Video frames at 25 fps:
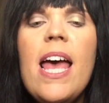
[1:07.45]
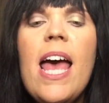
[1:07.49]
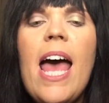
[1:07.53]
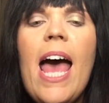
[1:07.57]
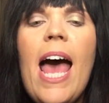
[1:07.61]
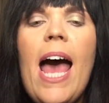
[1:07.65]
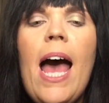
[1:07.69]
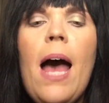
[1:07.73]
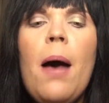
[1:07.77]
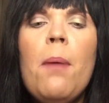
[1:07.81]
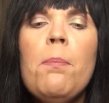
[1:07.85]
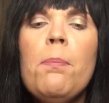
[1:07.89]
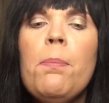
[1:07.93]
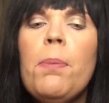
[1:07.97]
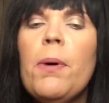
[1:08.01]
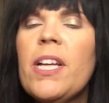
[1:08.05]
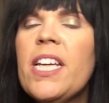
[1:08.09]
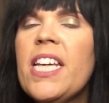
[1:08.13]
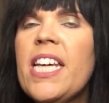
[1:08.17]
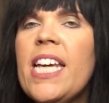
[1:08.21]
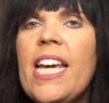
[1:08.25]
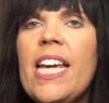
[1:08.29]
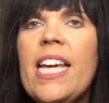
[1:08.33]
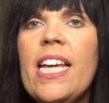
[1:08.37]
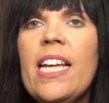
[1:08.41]
But
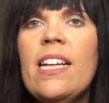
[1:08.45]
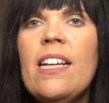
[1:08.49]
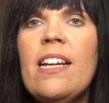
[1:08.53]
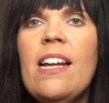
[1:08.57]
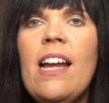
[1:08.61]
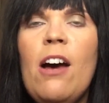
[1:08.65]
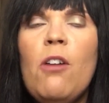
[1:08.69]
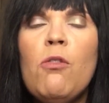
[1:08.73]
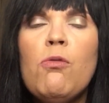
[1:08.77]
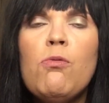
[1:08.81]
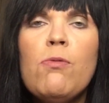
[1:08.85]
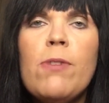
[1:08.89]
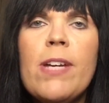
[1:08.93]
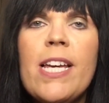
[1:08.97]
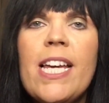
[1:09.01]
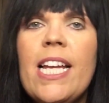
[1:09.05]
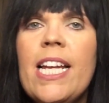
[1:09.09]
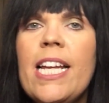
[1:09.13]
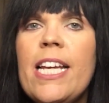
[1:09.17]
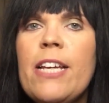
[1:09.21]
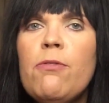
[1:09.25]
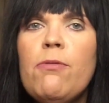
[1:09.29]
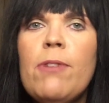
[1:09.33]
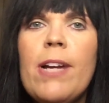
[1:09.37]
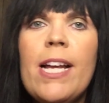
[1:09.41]
again, a
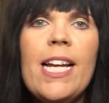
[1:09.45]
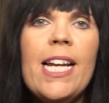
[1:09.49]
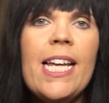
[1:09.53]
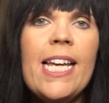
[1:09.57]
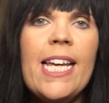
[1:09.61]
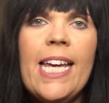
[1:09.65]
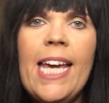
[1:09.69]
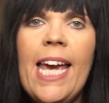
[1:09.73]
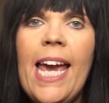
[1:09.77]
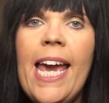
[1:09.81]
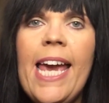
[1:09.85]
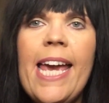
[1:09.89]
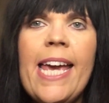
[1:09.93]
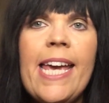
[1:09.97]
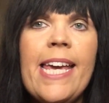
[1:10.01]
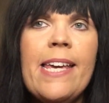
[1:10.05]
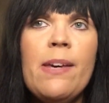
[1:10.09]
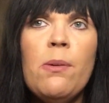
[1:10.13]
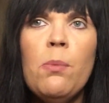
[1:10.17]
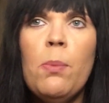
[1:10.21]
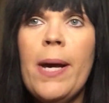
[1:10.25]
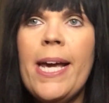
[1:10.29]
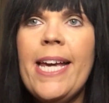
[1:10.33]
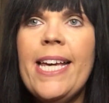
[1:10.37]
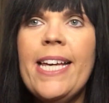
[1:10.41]
really key
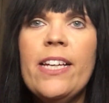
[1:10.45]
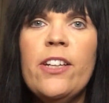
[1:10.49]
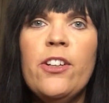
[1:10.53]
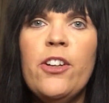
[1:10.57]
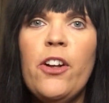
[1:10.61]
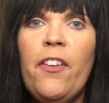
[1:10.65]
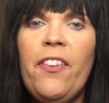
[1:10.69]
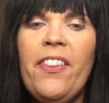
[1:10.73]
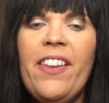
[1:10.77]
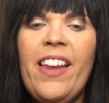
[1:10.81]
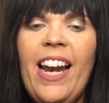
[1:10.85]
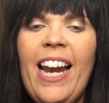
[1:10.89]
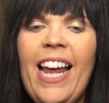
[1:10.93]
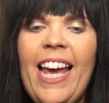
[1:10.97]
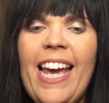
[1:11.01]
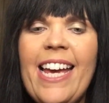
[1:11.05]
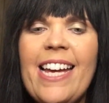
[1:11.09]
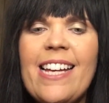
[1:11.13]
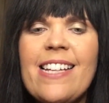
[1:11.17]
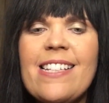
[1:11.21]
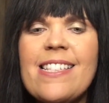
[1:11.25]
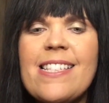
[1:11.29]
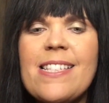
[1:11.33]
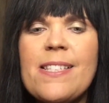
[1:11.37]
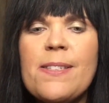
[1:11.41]
week
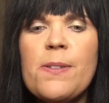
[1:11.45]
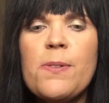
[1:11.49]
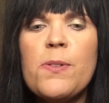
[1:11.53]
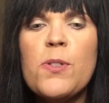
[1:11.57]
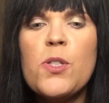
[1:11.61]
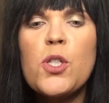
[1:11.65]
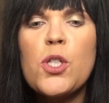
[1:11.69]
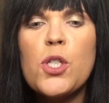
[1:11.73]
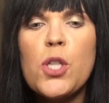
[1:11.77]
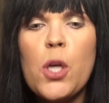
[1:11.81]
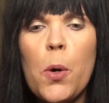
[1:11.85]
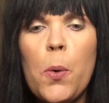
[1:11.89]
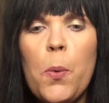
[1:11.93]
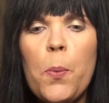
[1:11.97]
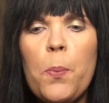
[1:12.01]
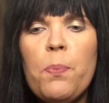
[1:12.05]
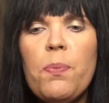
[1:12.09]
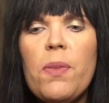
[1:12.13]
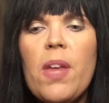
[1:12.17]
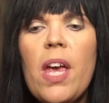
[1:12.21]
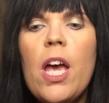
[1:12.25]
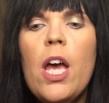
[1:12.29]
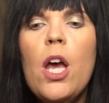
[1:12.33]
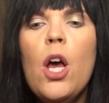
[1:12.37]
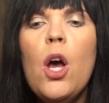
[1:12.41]
nonetheless. So
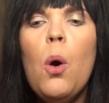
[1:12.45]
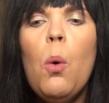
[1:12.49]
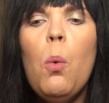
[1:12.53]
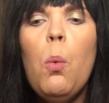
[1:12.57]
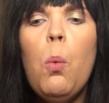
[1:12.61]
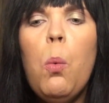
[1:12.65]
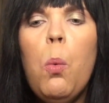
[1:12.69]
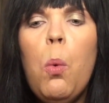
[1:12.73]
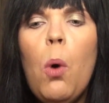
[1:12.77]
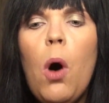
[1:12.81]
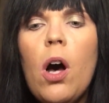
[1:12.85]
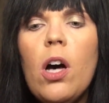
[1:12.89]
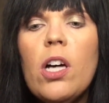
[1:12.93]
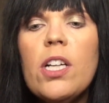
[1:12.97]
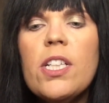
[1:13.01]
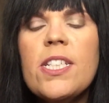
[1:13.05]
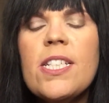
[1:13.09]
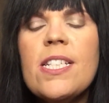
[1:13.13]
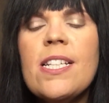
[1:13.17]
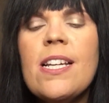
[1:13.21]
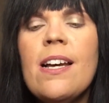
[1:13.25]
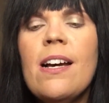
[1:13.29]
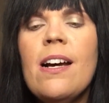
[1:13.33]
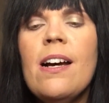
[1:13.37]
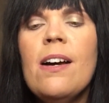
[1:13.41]

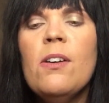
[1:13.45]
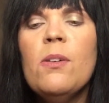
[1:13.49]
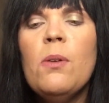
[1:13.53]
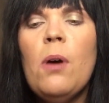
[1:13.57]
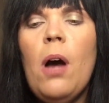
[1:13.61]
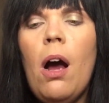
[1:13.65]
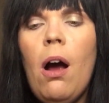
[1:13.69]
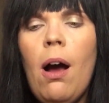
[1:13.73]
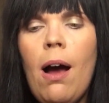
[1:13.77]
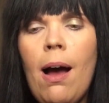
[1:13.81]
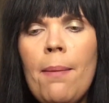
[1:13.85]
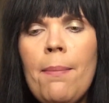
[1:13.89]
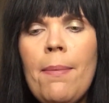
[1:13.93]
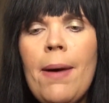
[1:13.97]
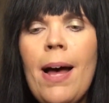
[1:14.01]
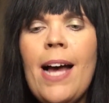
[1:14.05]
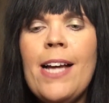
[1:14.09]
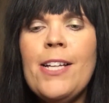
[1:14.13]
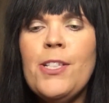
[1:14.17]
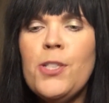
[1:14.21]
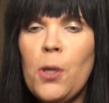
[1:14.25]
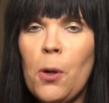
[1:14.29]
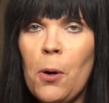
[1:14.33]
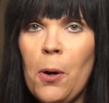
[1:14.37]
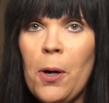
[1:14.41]
what am I
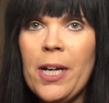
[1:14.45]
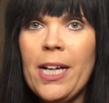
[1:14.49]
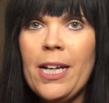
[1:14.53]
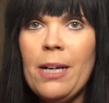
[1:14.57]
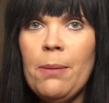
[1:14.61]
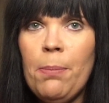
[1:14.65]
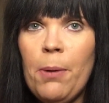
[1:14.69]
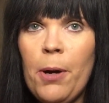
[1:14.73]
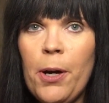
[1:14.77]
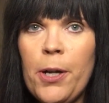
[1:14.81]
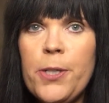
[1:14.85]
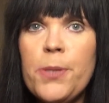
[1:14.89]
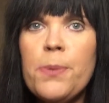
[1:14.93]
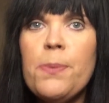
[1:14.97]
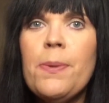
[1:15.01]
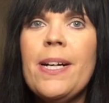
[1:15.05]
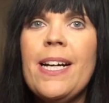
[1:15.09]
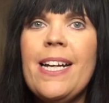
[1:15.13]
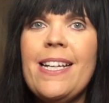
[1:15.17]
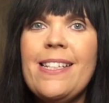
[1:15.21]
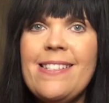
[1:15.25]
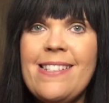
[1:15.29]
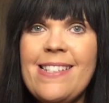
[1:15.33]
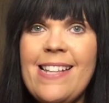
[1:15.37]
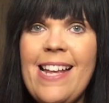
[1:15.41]
talking about when I
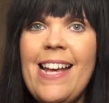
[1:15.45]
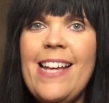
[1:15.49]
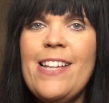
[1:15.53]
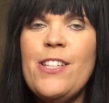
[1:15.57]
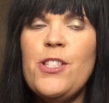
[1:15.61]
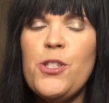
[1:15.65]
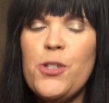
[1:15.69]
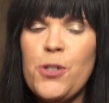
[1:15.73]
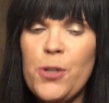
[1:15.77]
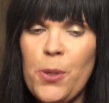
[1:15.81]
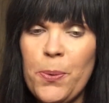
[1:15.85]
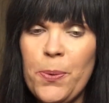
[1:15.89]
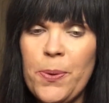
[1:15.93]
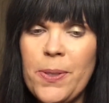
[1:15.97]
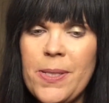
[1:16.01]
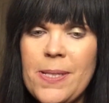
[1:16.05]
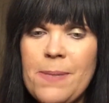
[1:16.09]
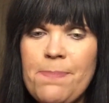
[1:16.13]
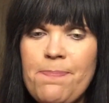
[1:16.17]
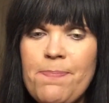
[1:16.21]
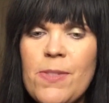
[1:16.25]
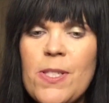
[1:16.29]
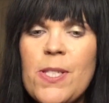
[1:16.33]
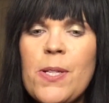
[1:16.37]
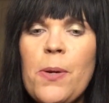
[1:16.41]
say strokes?
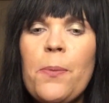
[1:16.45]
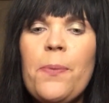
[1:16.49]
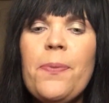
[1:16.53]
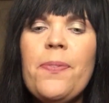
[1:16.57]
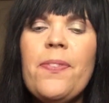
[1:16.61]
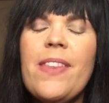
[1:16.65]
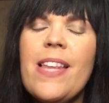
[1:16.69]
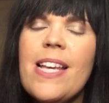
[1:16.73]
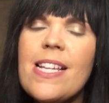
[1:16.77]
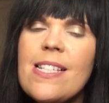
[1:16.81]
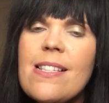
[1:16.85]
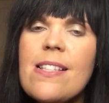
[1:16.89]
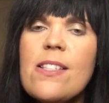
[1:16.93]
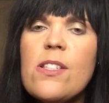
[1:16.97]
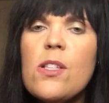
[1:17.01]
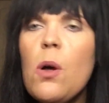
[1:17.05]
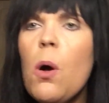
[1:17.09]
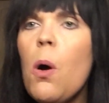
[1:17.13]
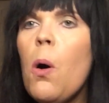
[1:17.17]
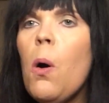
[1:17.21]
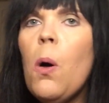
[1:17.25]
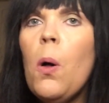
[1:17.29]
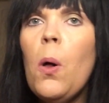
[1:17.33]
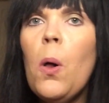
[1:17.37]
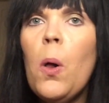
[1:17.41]
So this is
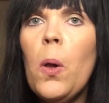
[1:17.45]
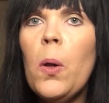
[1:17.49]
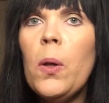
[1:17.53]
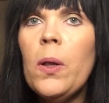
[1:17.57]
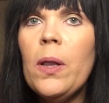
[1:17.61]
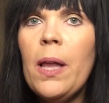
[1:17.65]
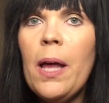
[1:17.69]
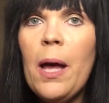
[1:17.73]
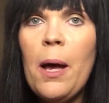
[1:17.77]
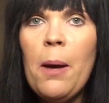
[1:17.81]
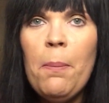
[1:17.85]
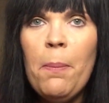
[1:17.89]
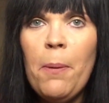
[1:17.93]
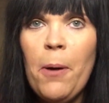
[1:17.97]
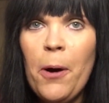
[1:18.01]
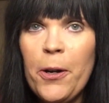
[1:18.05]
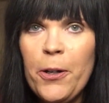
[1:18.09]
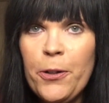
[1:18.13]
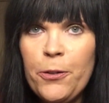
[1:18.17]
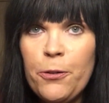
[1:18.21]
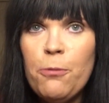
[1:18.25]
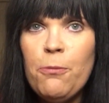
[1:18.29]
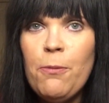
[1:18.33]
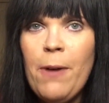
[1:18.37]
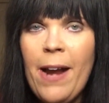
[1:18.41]
all
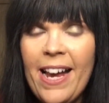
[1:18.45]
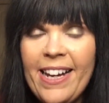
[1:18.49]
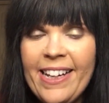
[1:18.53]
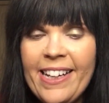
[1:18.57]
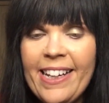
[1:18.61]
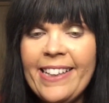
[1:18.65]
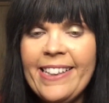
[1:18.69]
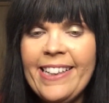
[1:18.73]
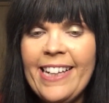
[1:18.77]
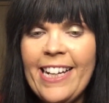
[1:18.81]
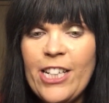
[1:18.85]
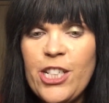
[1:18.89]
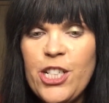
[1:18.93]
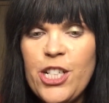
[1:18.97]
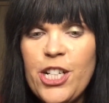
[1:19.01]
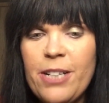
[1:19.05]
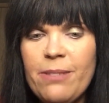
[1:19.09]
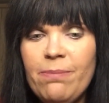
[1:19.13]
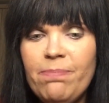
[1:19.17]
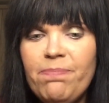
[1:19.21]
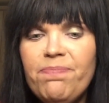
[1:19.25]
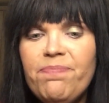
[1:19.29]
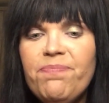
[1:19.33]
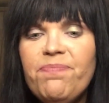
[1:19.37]
about recognition.